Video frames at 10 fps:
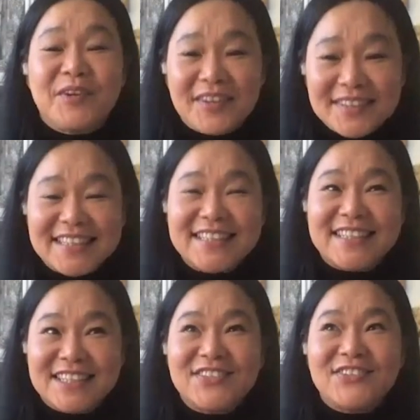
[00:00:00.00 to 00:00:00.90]
experience
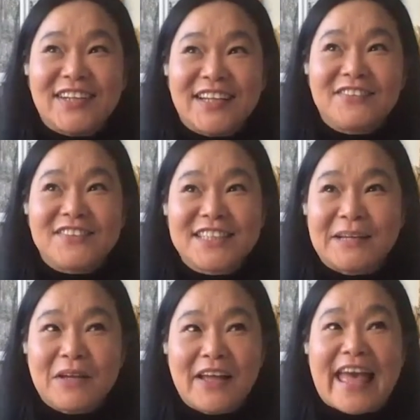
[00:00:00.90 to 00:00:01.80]
it just to have
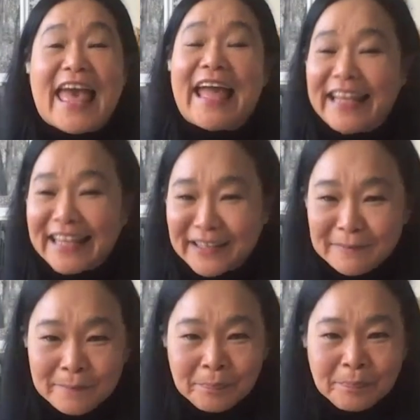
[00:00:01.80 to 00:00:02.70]
some kind of
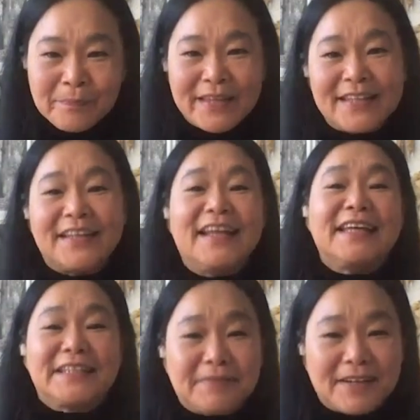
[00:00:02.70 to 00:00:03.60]
adding in the
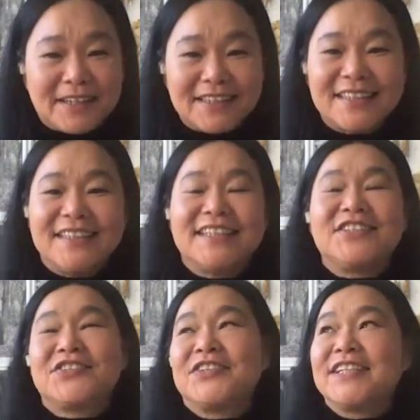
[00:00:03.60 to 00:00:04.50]
later parts in the
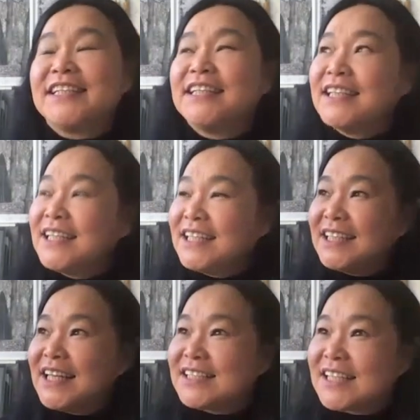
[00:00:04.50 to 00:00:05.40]
history
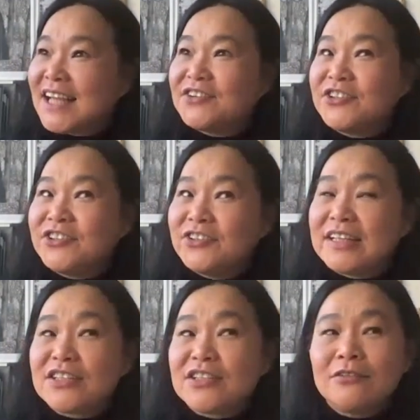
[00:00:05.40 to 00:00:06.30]
that I could do
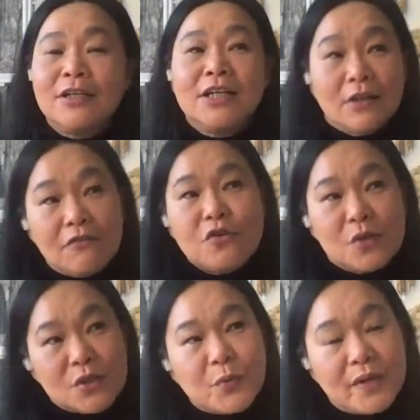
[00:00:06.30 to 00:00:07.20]
that. So of
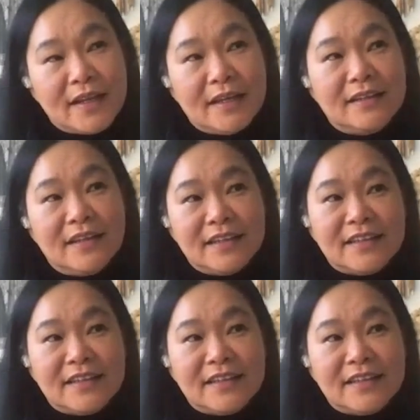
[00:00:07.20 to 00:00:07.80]
course, when I